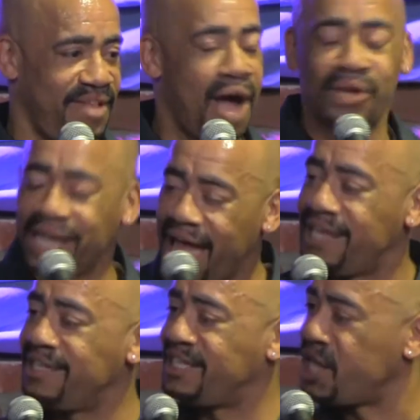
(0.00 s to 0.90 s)
I would
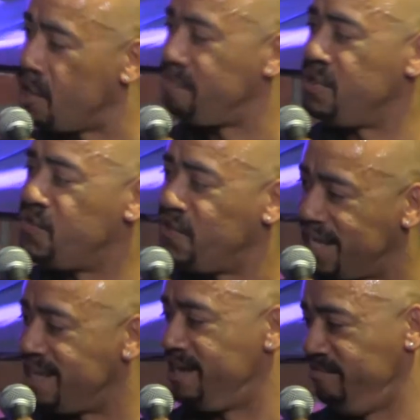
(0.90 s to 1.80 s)
like to help you
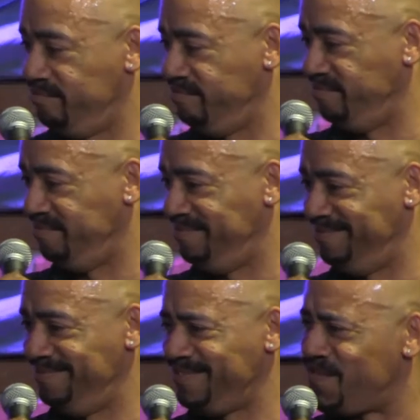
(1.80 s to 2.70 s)
fix it.
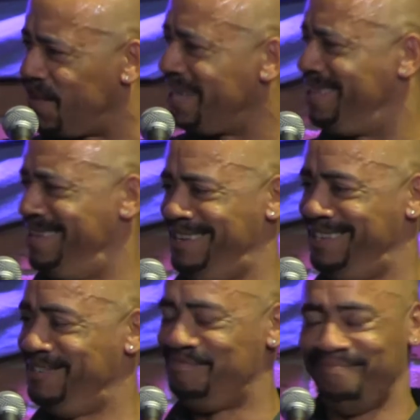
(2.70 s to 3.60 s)
Fix it?
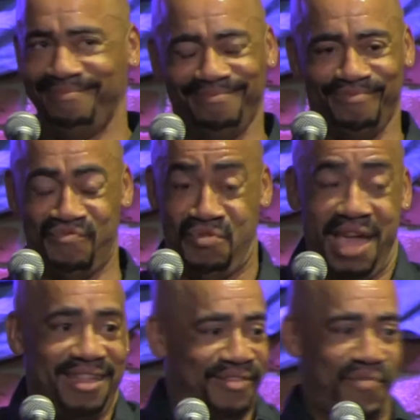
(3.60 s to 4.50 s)

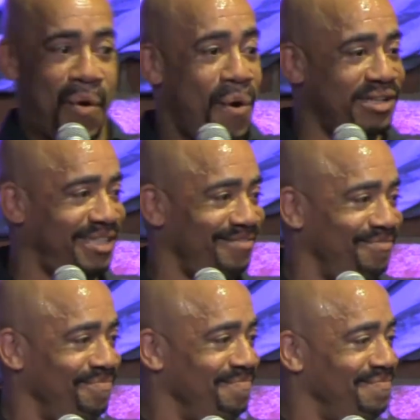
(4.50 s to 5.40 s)
Yes, of course.
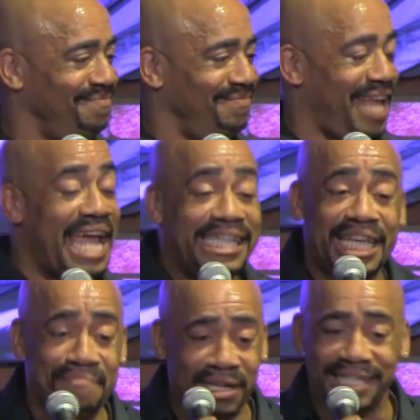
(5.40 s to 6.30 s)

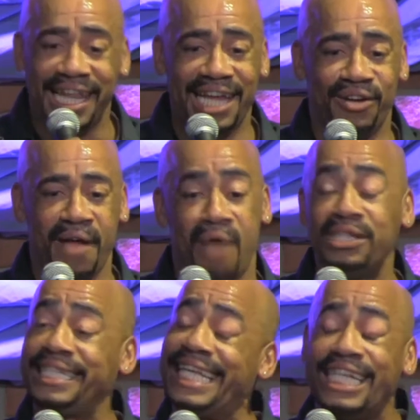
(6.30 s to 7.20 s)
18 months later, I
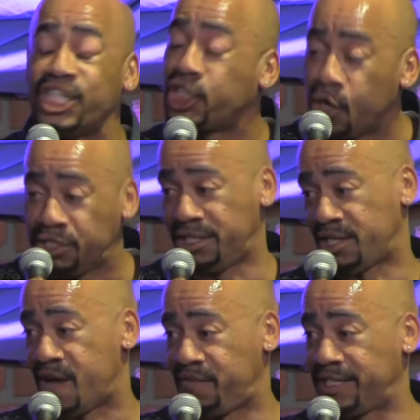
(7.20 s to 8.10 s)
was sitting in a
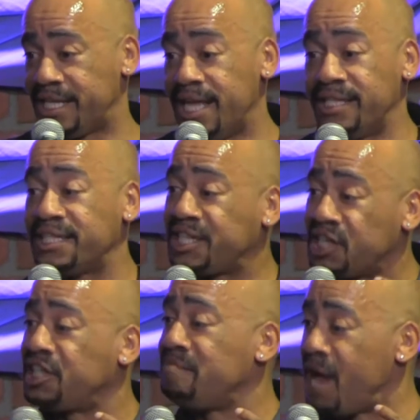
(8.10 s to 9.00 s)
surgeon's office
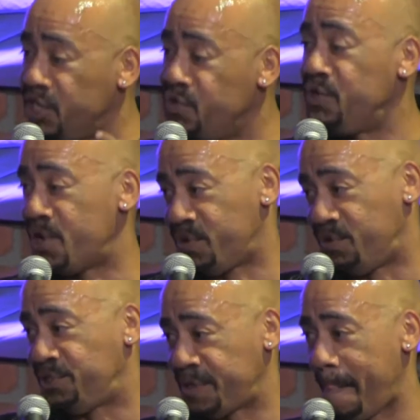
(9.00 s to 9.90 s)
discussing my new
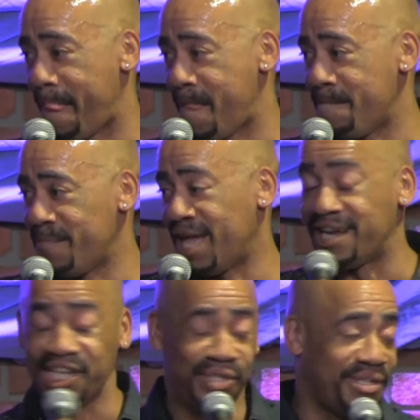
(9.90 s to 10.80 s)
nose.
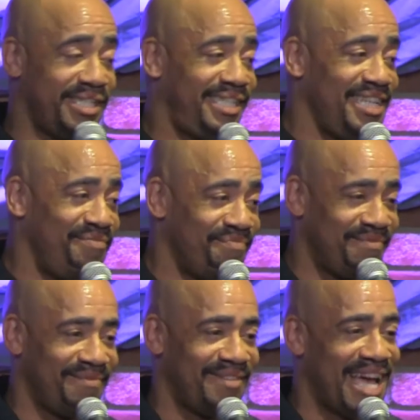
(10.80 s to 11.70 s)
And as you can see,
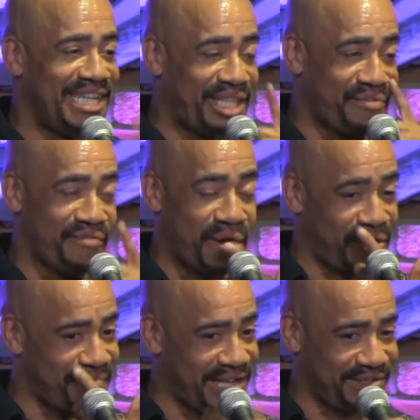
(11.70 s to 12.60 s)
I did the
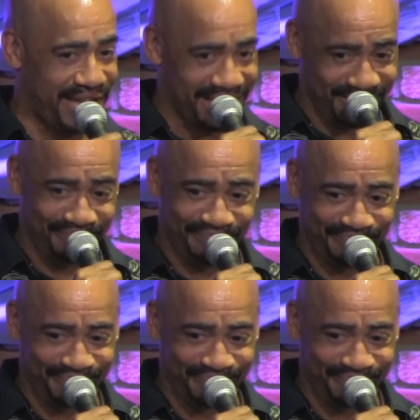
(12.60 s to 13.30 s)
reverse Michael Jackson.